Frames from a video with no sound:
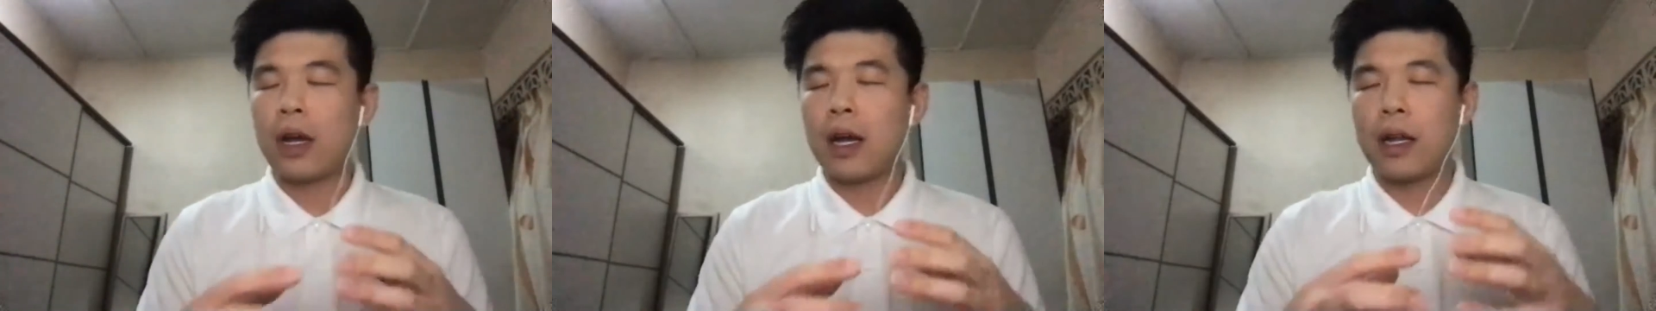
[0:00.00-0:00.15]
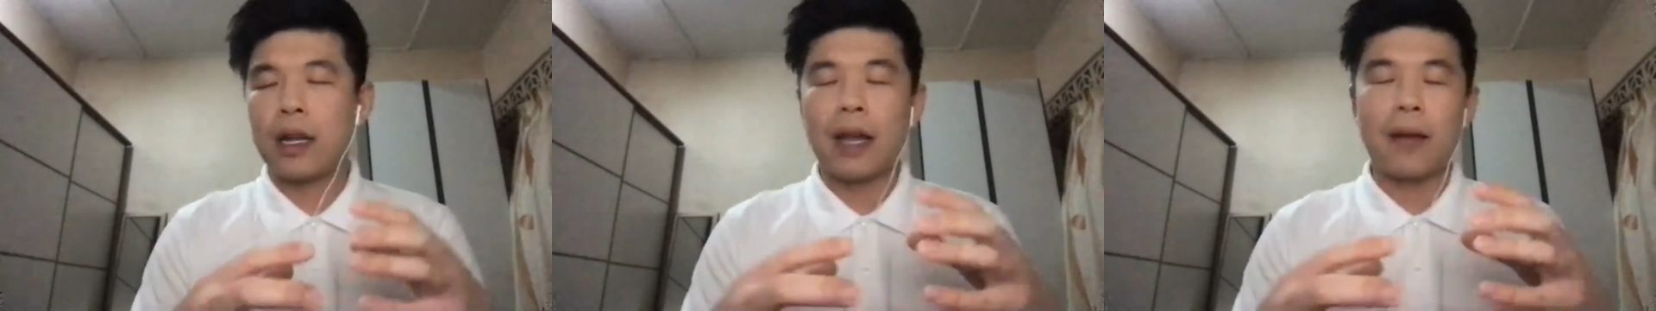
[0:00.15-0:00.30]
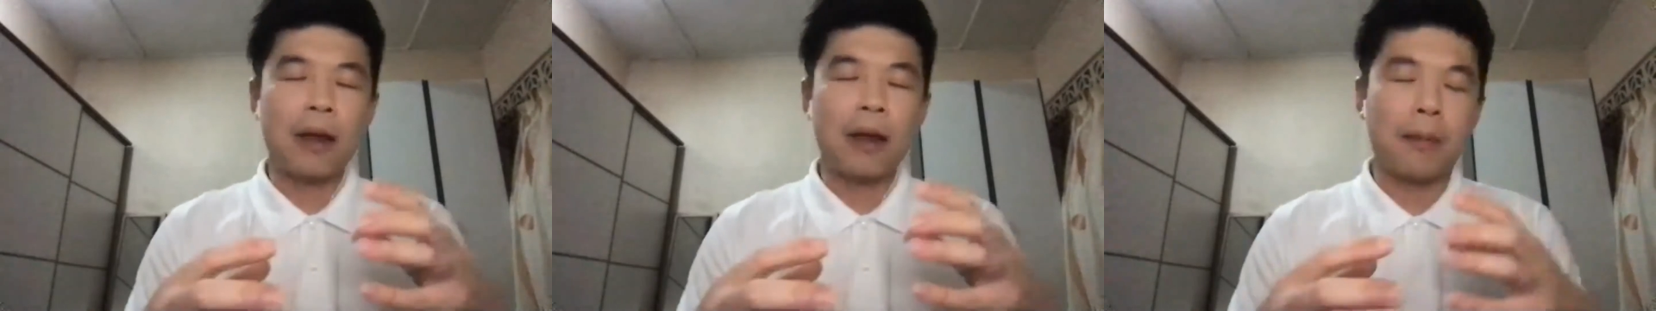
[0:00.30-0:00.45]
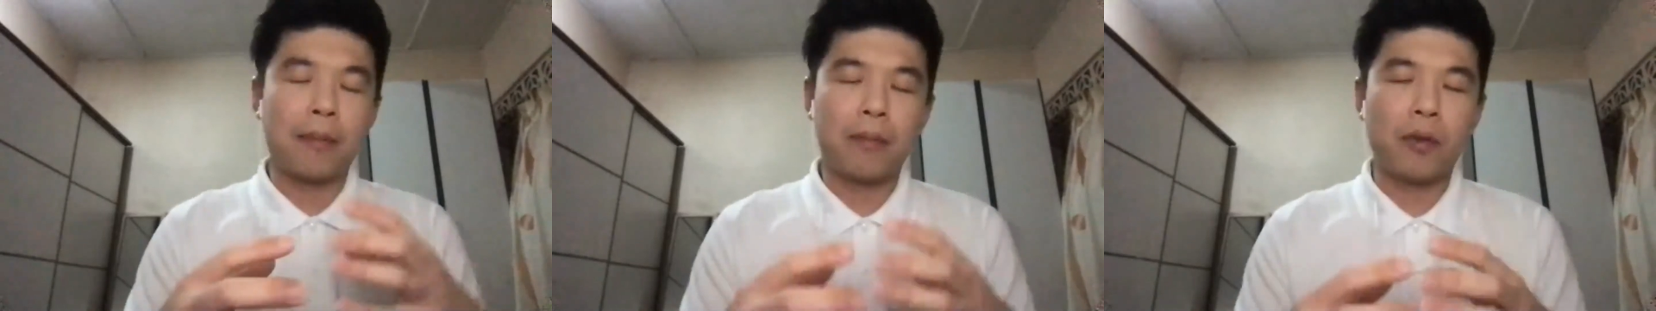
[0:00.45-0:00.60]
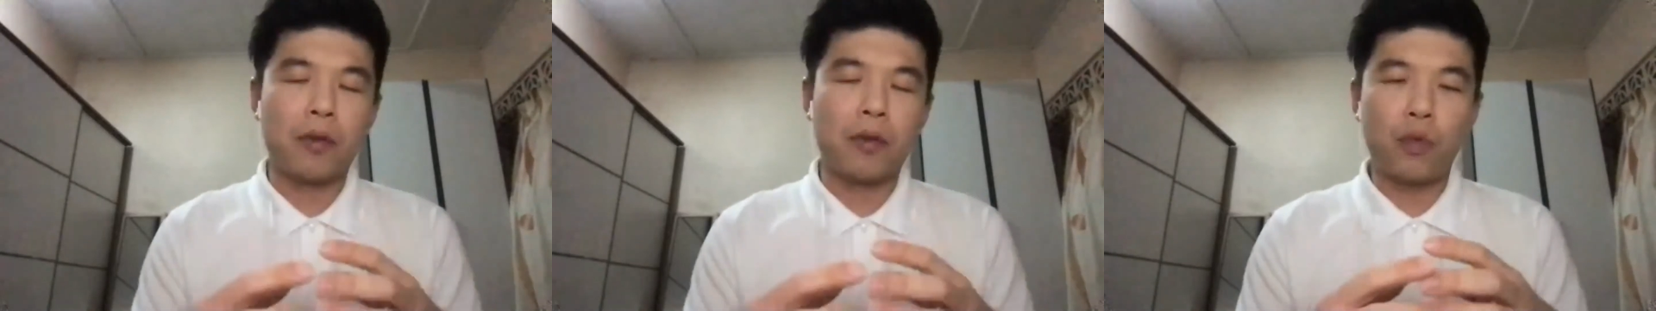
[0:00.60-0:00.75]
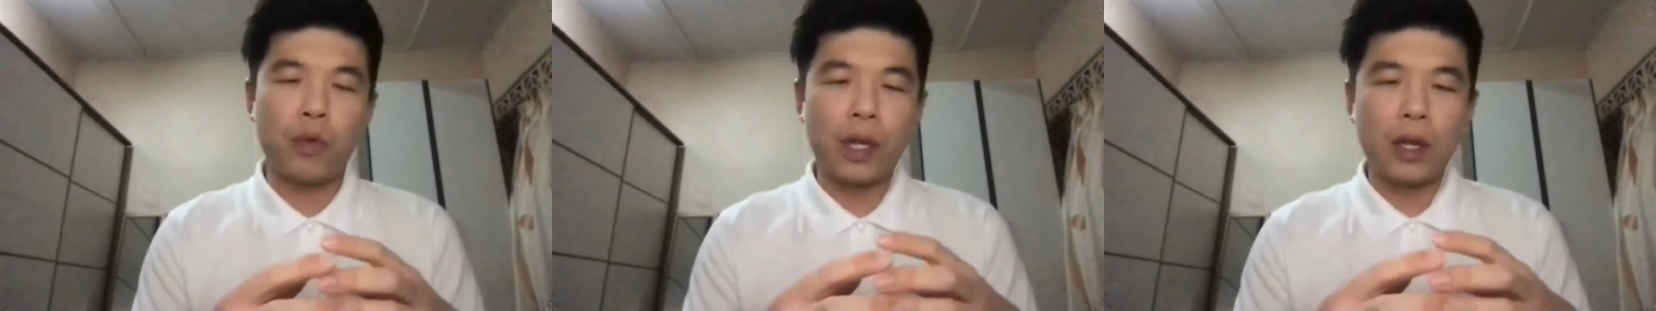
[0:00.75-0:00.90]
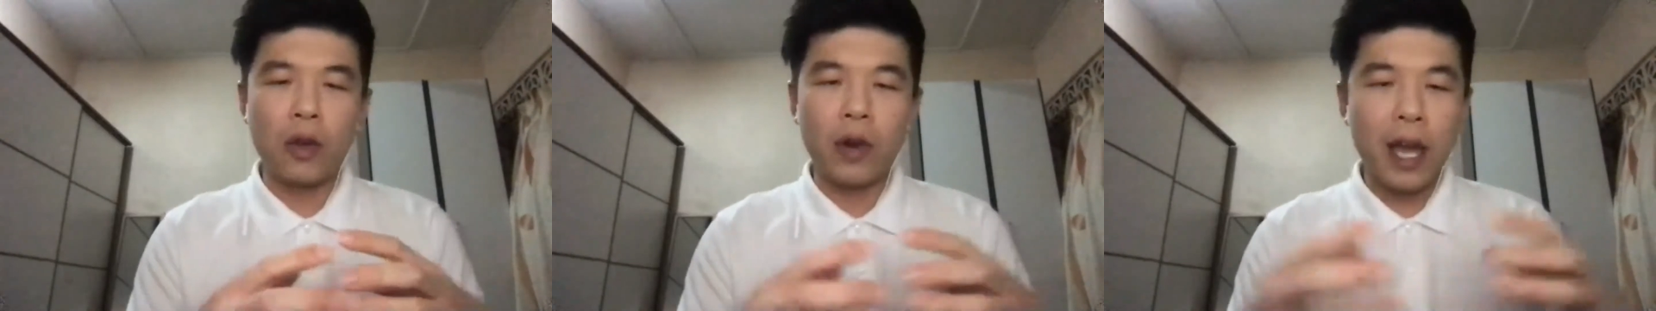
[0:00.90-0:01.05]
Like
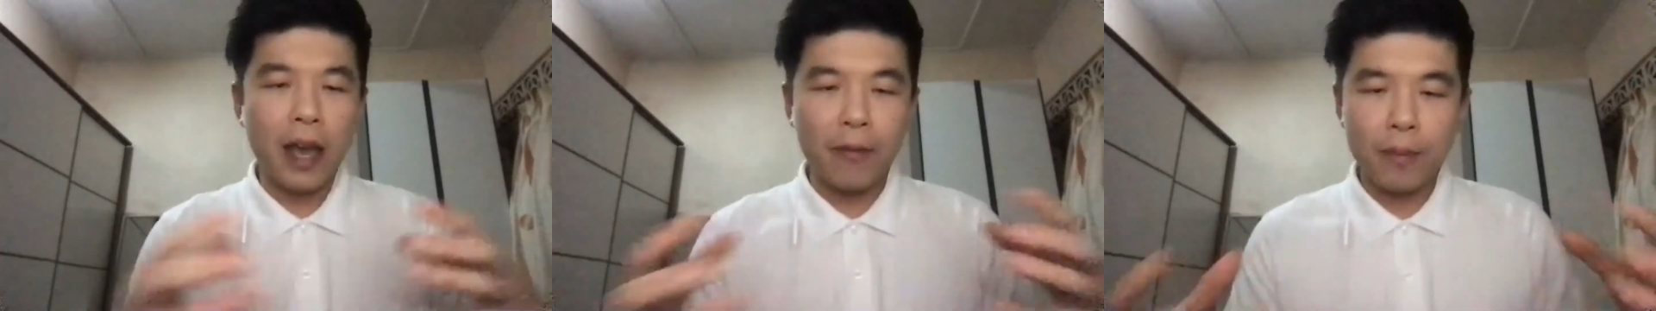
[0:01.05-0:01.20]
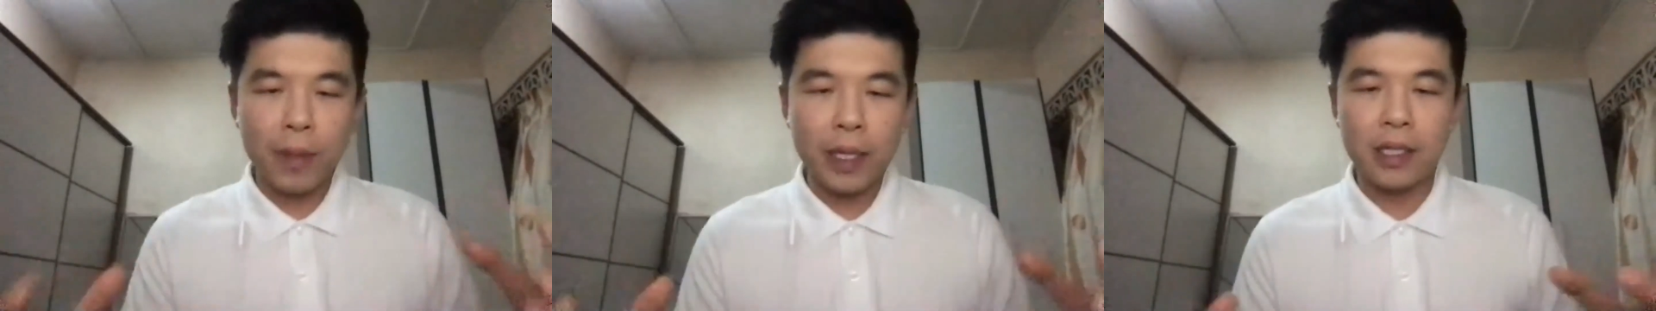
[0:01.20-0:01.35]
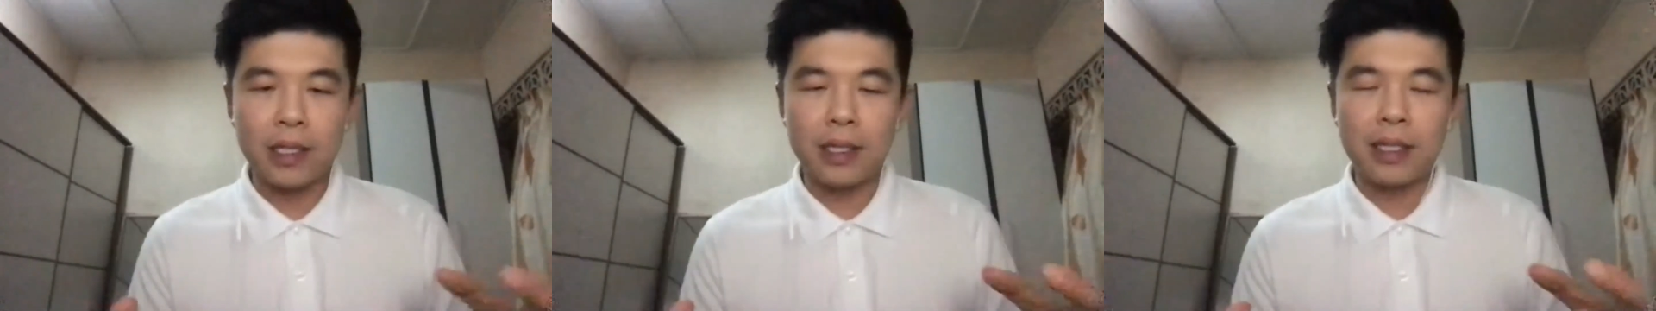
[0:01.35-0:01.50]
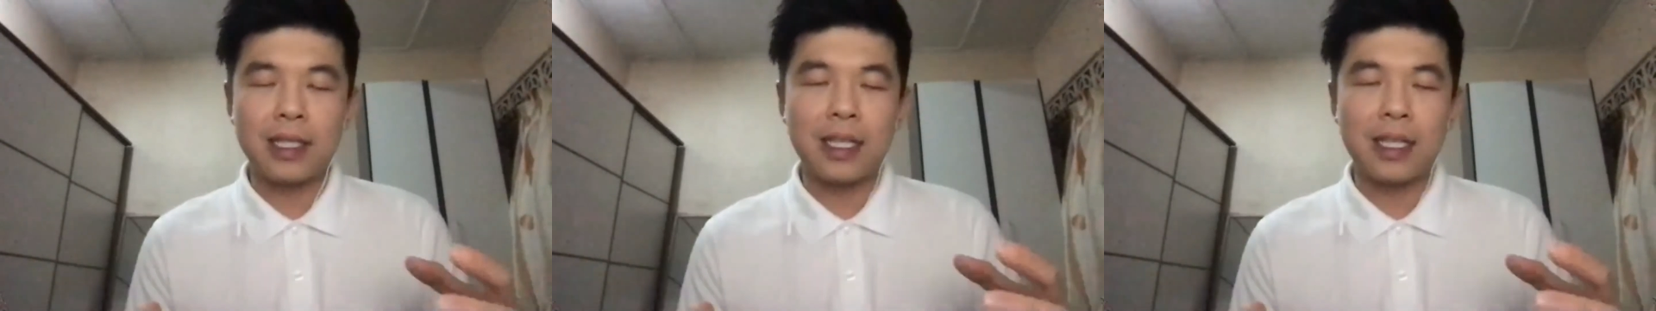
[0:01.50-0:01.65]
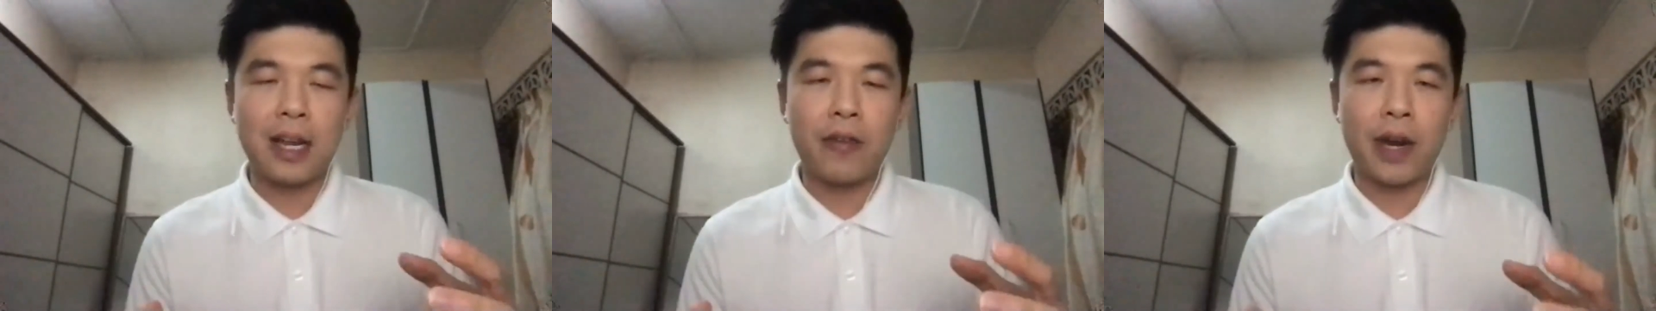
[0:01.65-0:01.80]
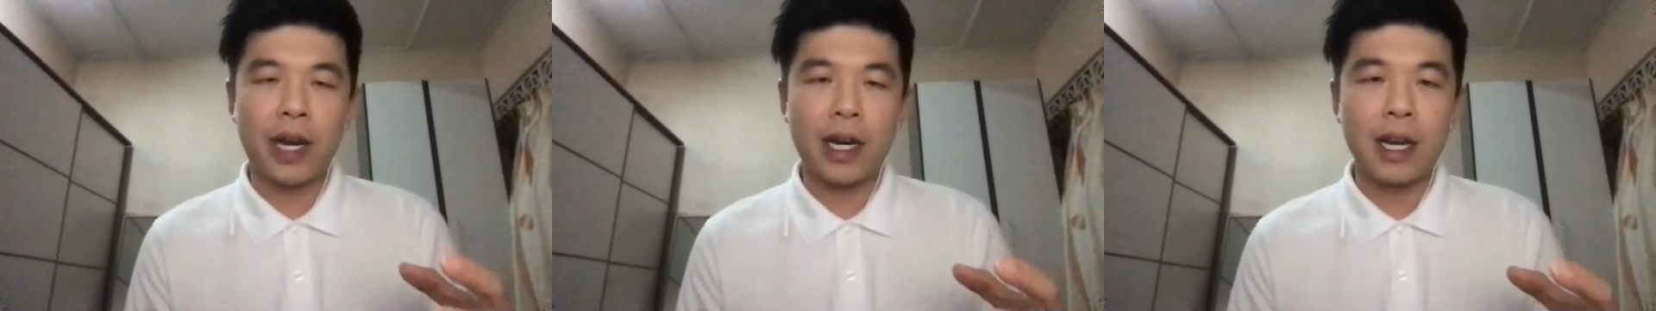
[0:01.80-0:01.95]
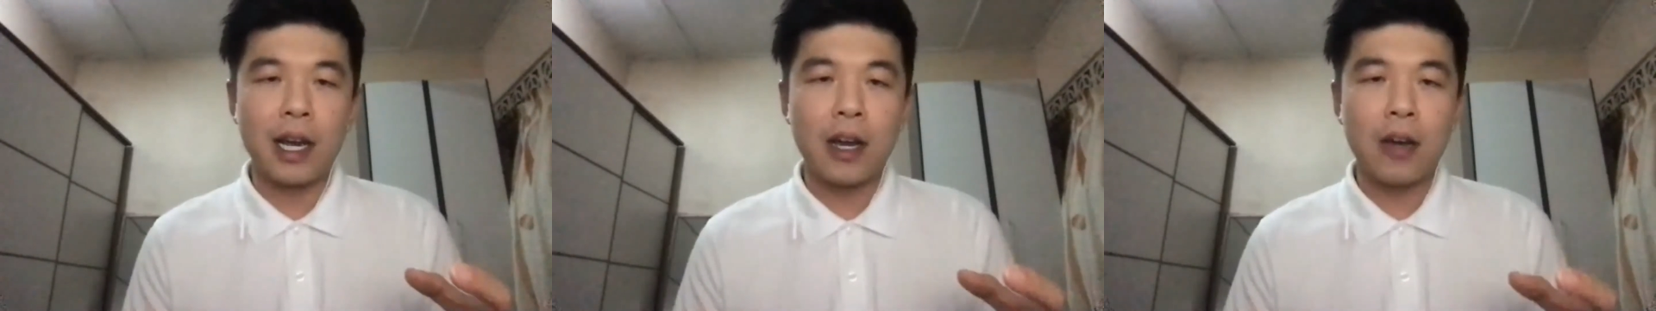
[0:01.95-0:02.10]
we don't have much design
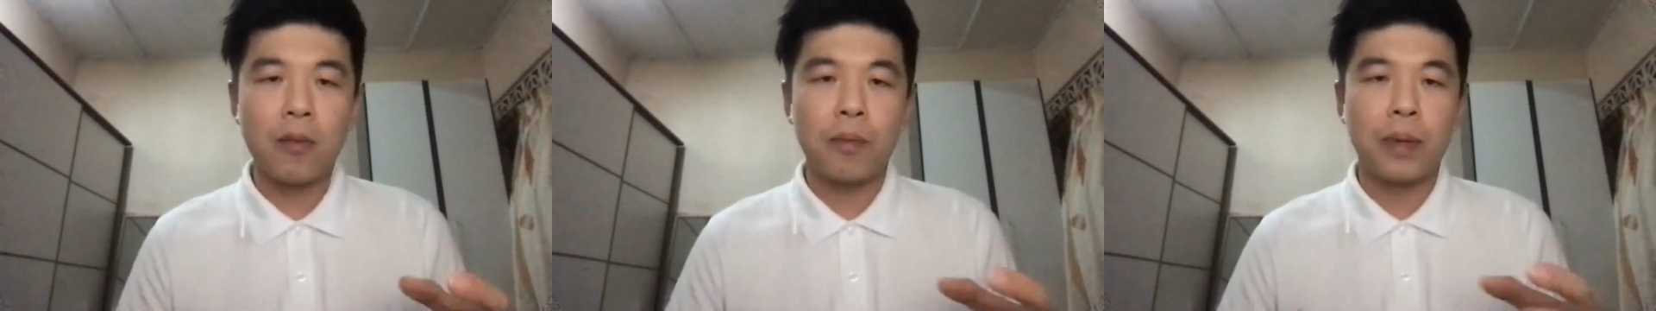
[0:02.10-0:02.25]
right now,